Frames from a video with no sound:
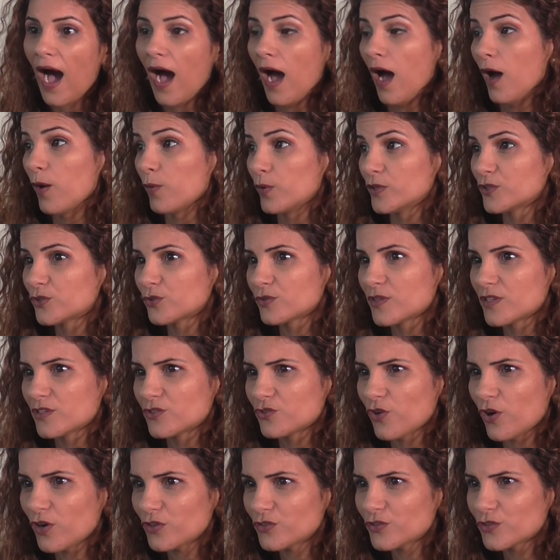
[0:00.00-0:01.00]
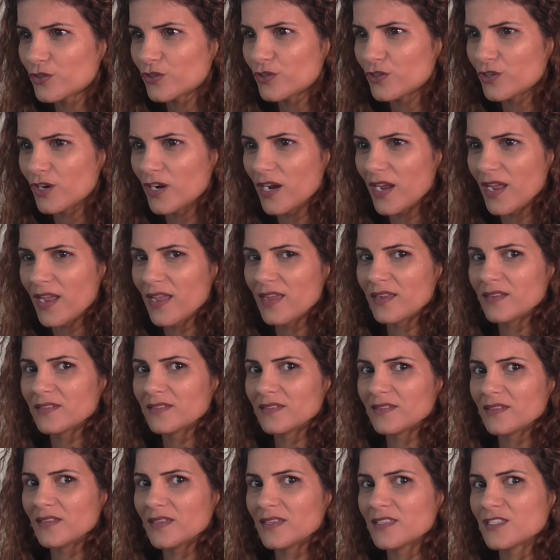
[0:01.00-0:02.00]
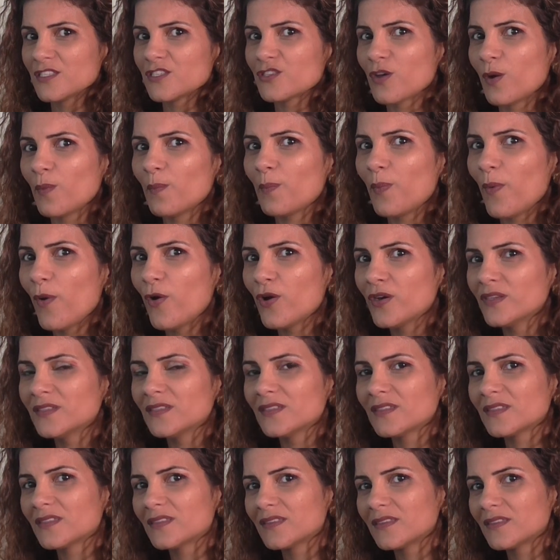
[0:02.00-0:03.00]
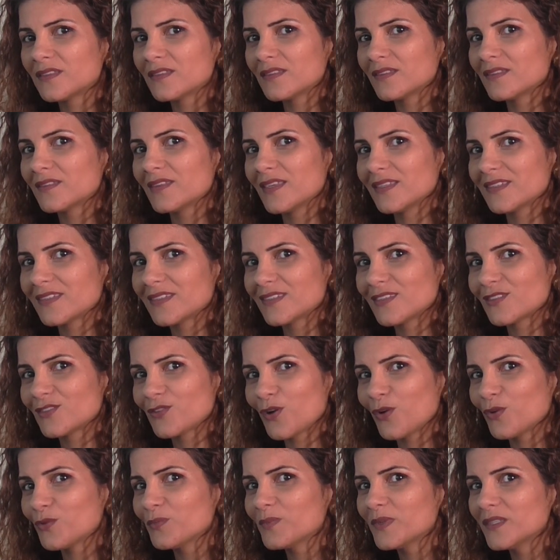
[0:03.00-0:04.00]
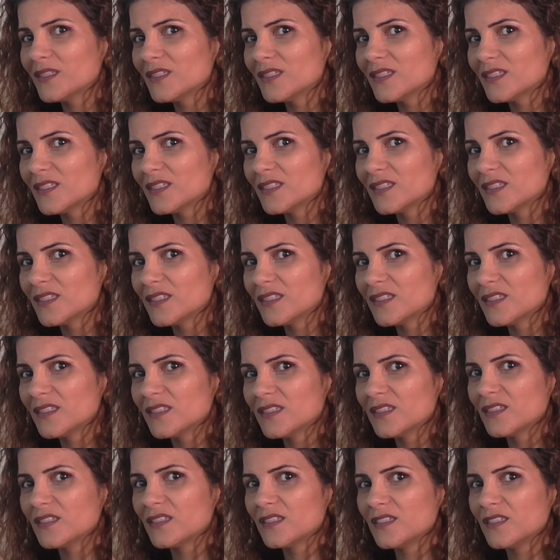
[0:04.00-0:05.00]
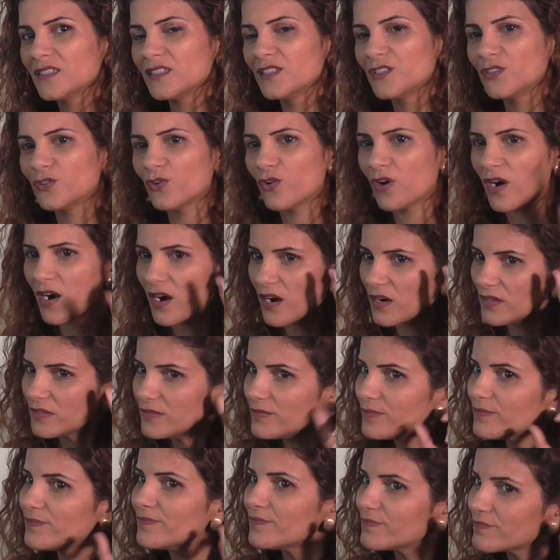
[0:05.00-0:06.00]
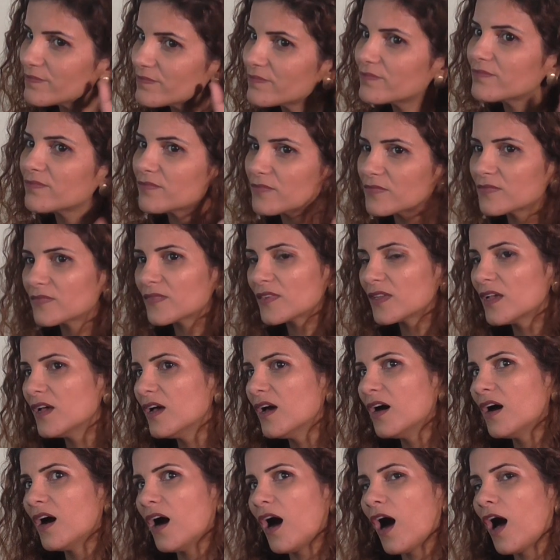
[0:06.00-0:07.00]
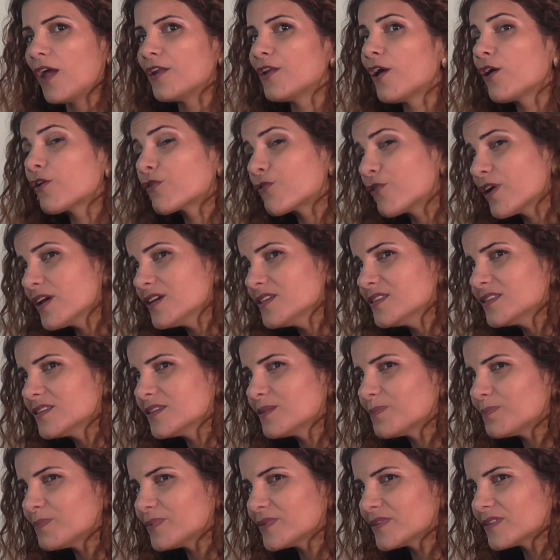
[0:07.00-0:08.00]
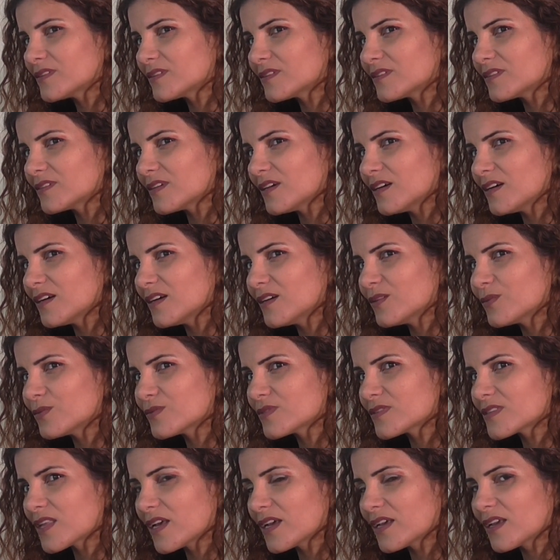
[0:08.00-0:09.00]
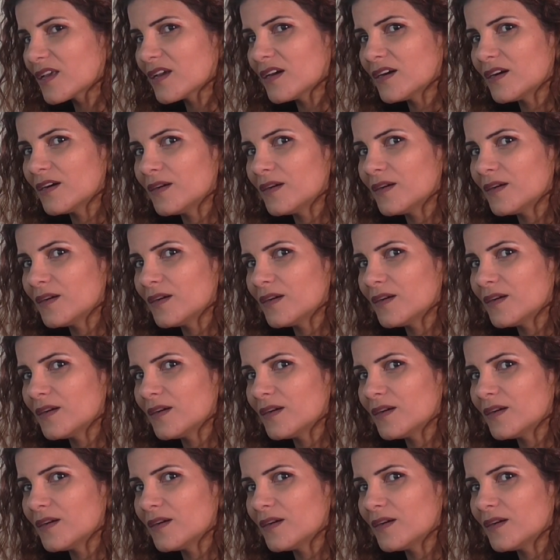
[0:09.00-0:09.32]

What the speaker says: I went to the doctor, and in some point they told me, you are not crazy, but it was like